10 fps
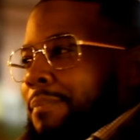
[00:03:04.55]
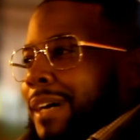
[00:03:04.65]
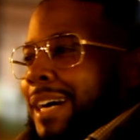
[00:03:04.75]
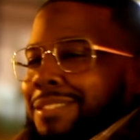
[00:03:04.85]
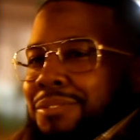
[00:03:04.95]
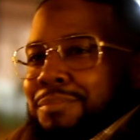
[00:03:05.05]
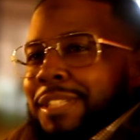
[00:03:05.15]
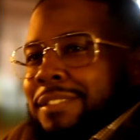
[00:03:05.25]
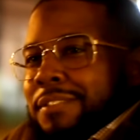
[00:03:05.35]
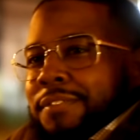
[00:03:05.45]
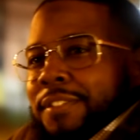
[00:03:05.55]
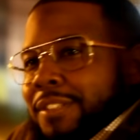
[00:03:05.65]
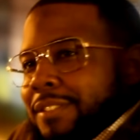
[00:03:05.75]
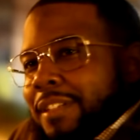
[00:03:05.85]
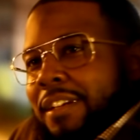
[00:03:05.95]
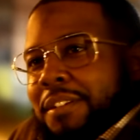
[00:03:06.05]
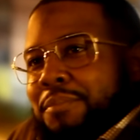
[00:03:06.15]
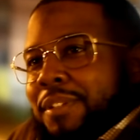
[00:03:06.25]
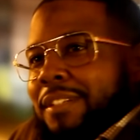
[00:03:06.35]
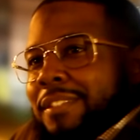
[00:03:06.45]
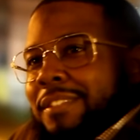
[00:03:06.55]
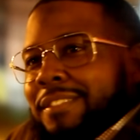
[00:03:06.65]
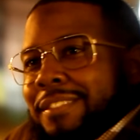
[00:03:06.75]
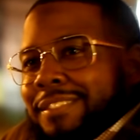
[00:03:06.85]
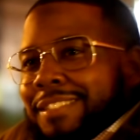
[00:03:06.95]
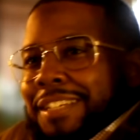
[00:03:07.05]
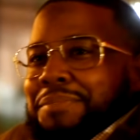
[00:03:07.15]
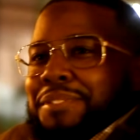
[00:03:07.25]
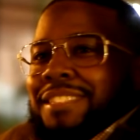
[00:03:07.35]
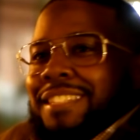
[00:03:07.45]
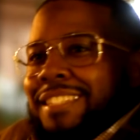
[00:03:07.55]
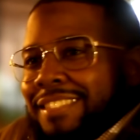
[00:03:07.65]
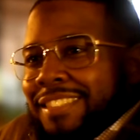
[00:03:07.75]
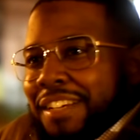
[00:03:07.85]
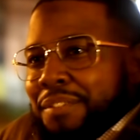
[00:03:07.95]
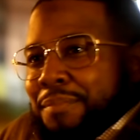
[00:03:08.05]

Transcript: But how you missed the first time, bro? What type of shit is that,